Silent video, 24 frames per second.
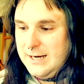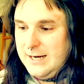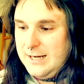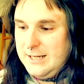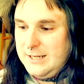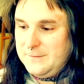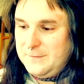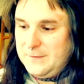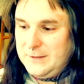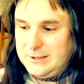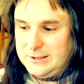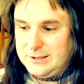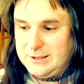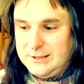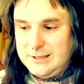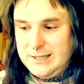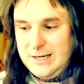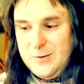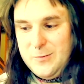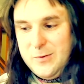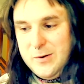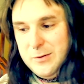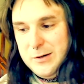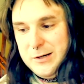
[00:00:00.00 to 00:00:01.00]
And I figured today
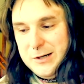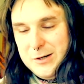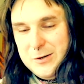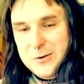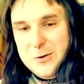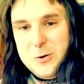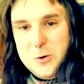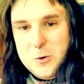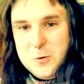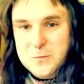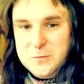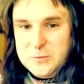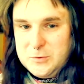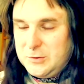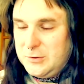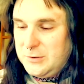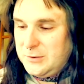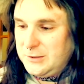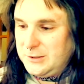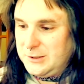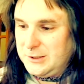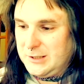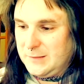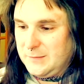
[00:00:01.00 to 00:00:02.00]
we would go over
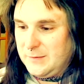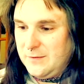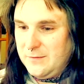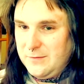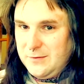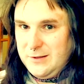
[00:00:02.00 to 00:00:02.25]
some of